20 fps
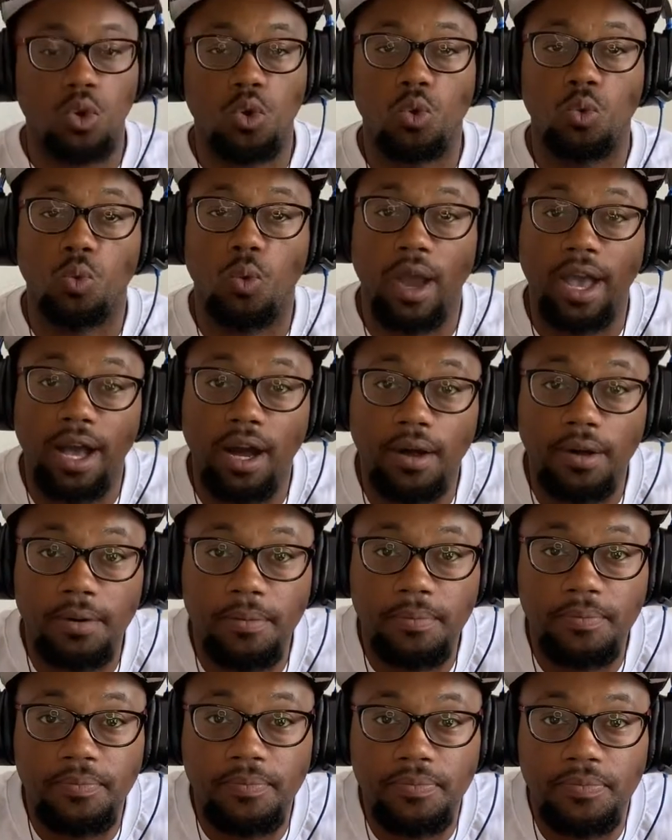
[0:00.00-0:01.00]
Well,
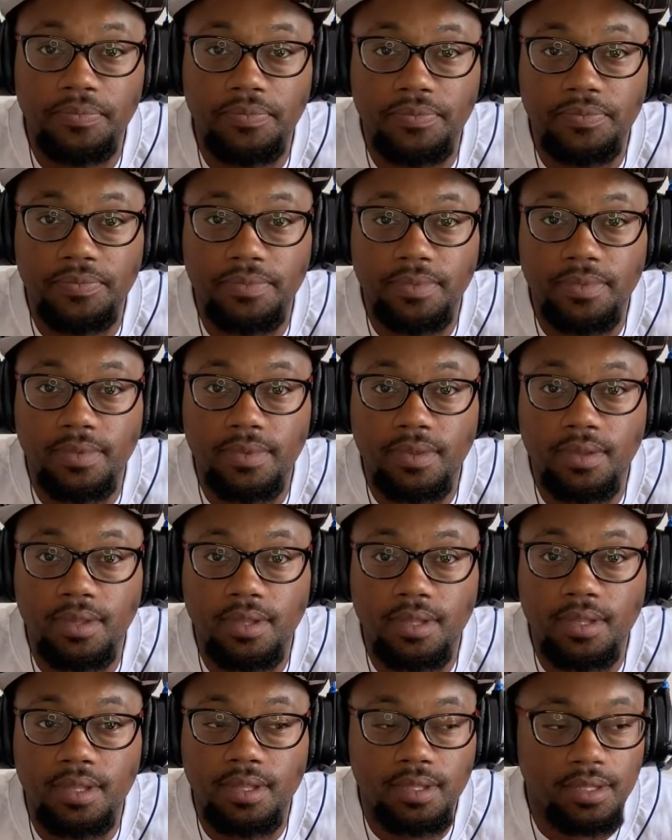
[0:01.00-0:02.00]

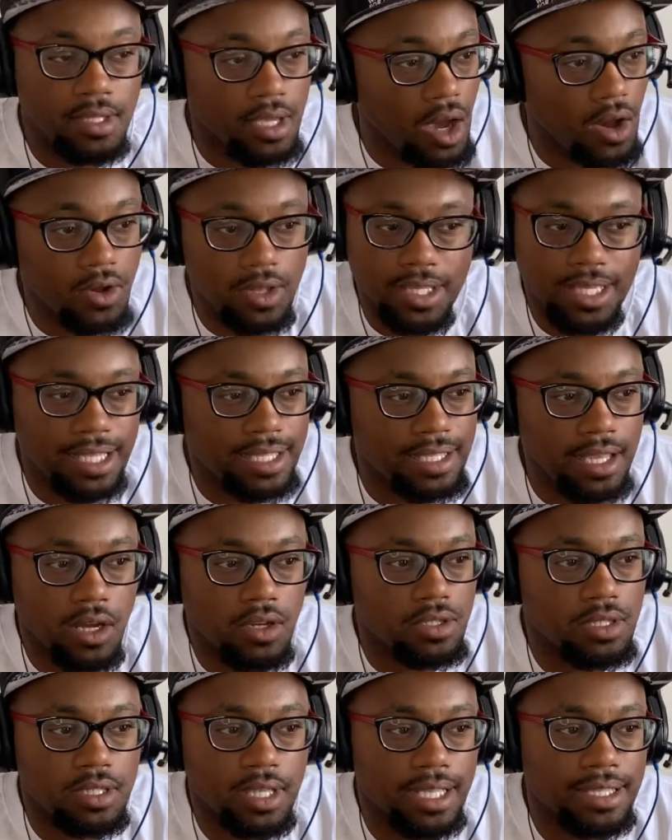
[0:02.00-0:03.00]
don't
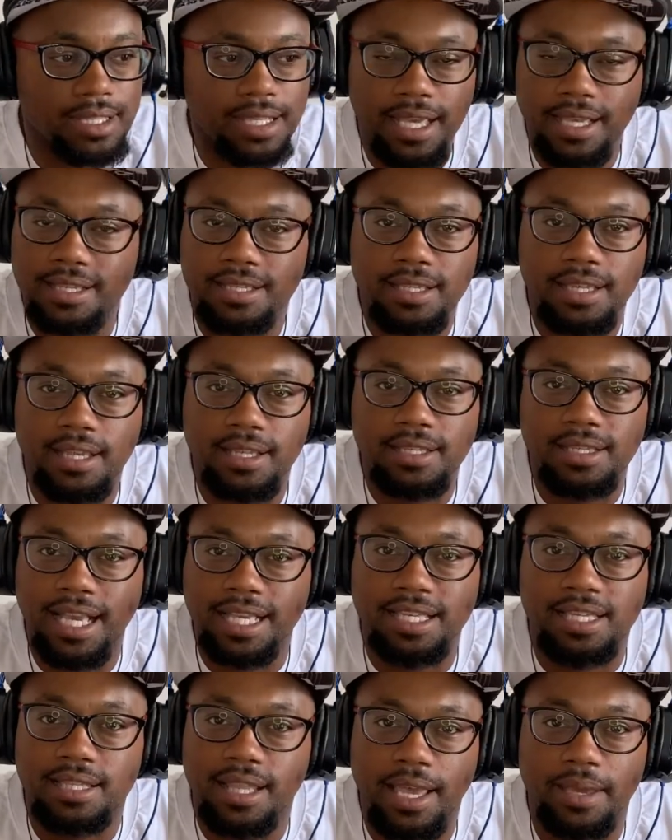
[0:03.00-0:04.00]
don't
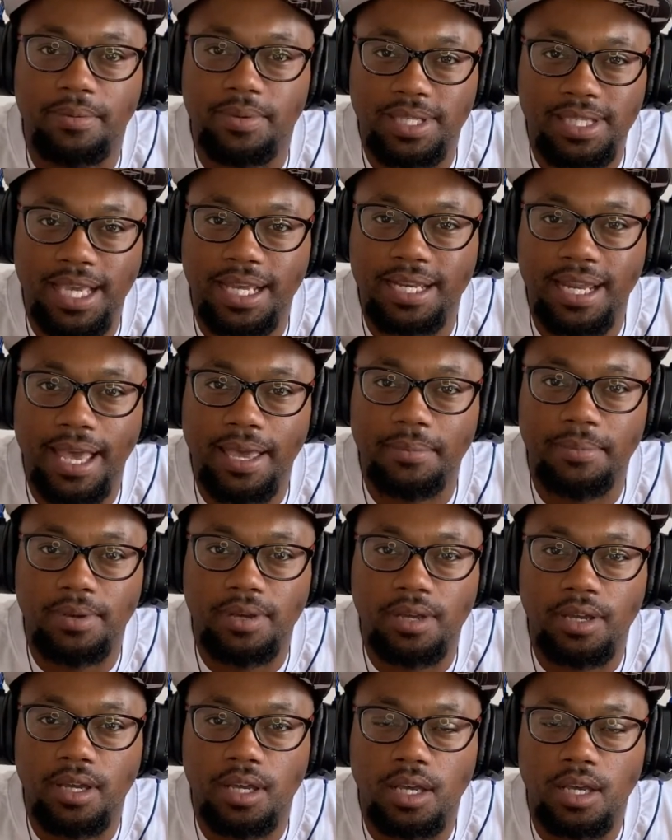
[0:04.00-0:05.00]
touch your neighbor and say, neighbor,
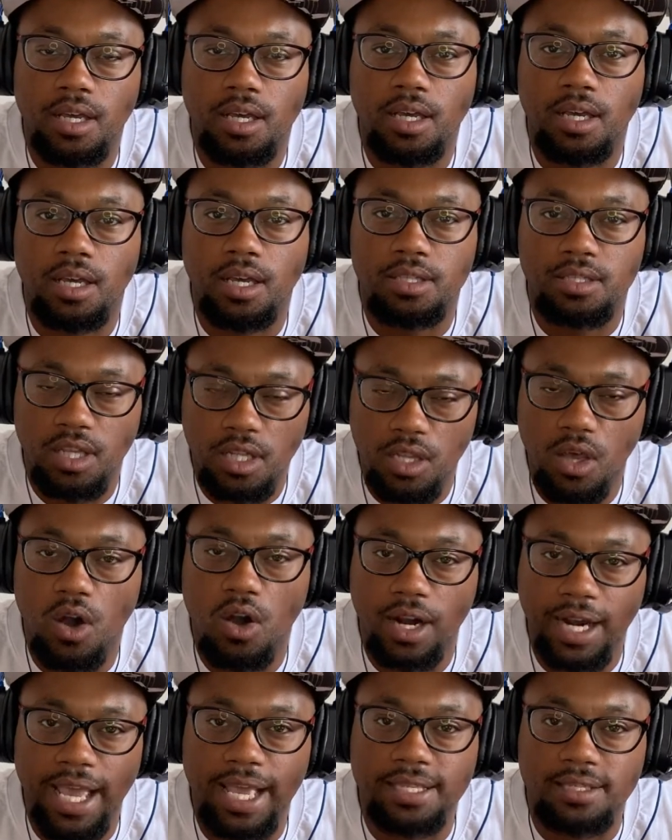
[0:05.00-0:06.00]
the
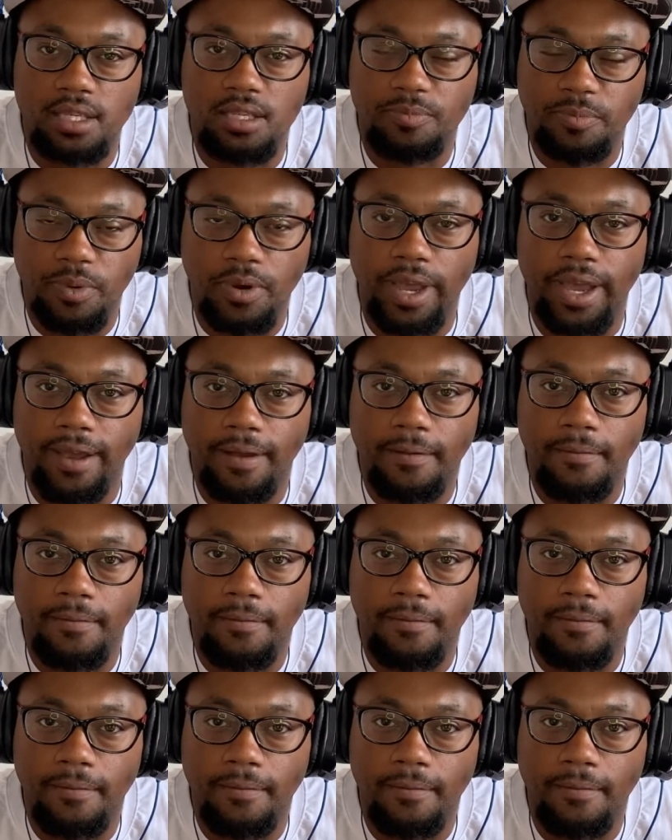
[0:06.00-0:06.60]
Lord answers prayer.